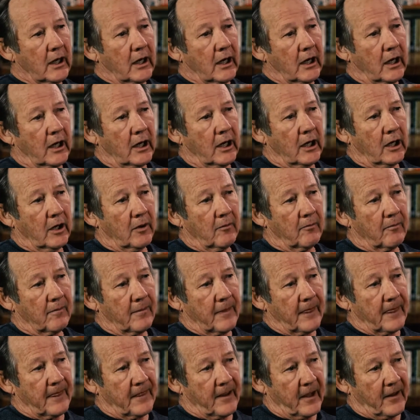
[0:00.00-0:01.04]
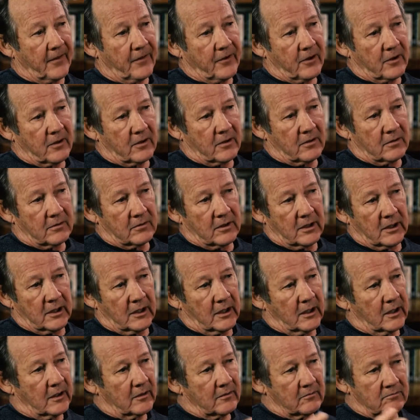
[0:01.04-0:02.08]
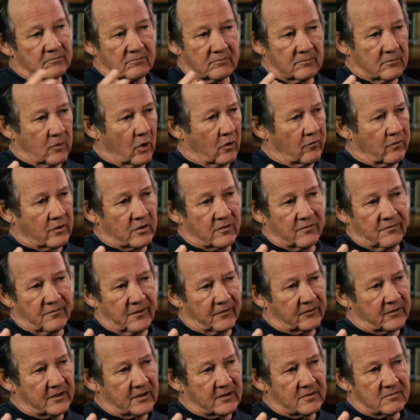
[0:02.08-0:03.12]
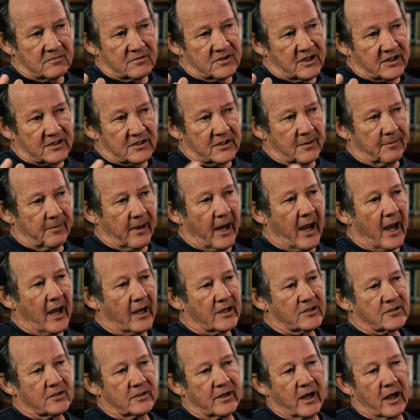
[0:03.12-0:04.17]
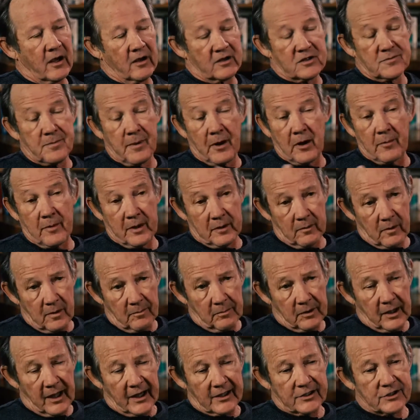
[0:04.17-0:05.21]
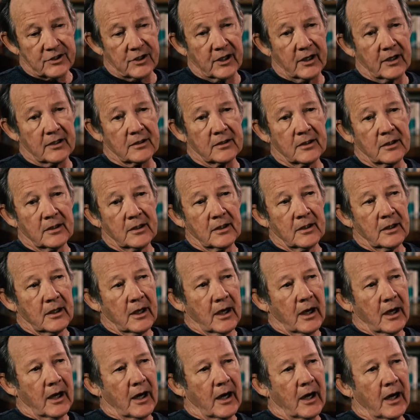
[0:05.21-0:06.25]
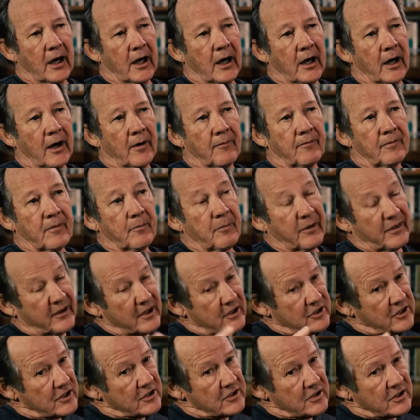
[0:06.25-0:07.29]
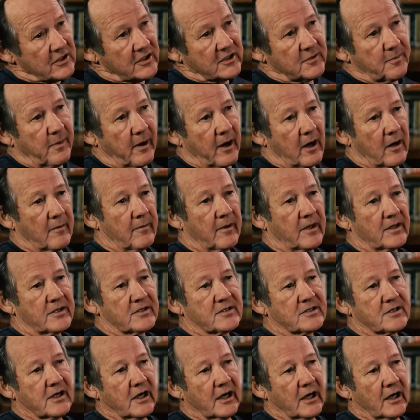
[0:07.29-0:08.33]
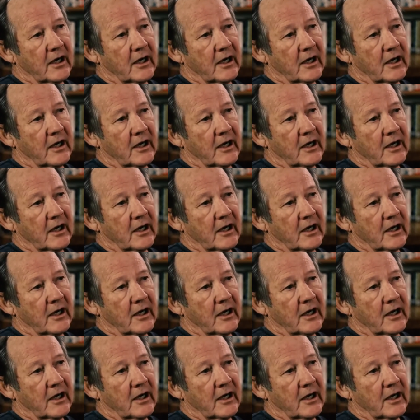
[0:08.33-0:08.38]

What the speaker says: That there are over 50, 60 banks are now experimenting with the blockchain. But they're just experiments.